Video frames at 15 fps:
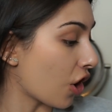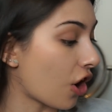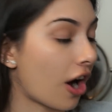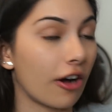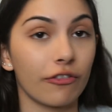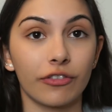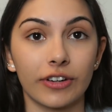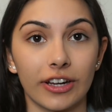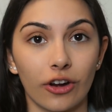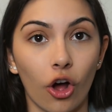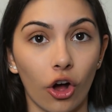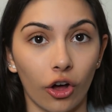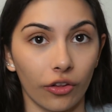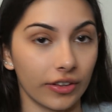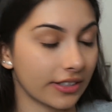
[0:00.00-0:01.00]
confident
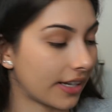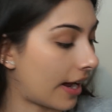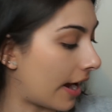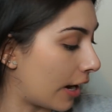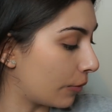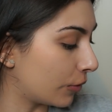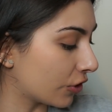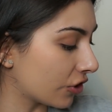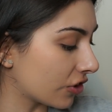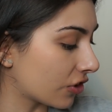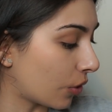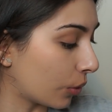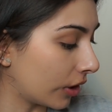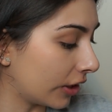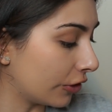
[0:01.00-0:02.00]
all the time, which is
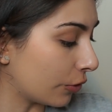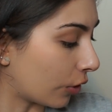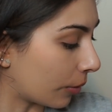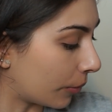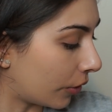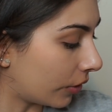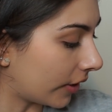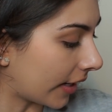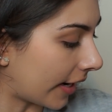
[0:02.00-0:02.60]
totally normal.